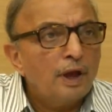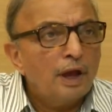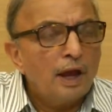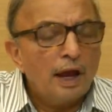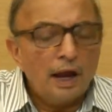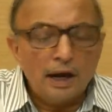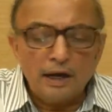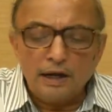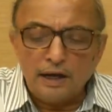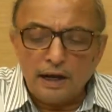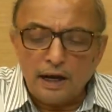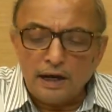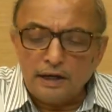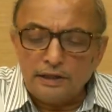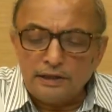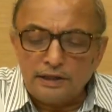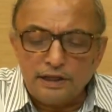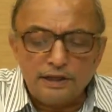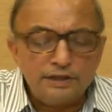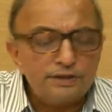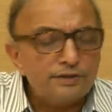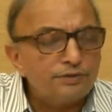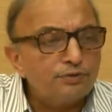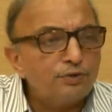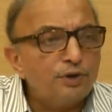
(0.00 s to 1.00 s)
and, and
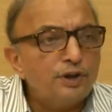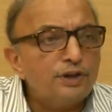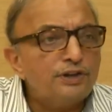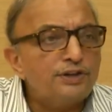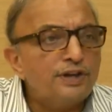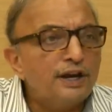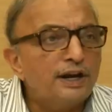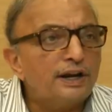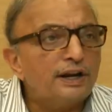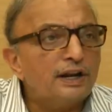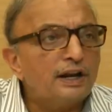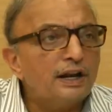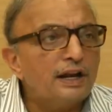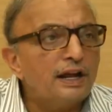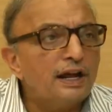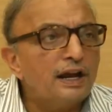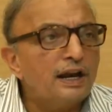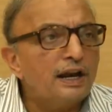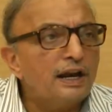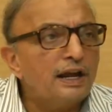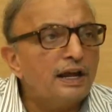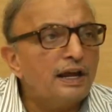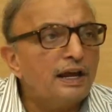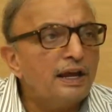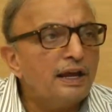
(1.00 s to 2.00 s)
this we said
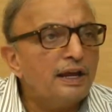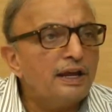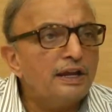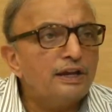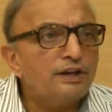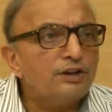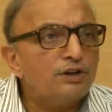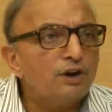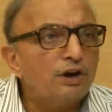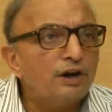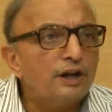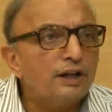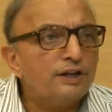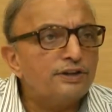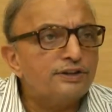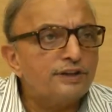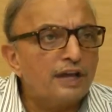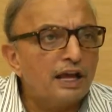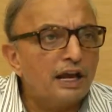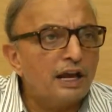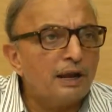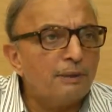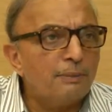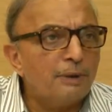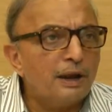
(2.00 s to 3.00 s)
clearly is not
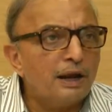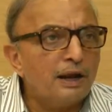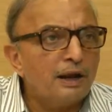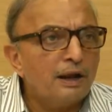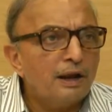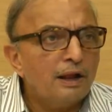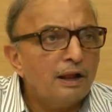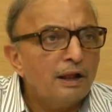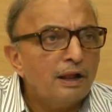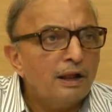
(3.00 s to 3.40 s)
scalable.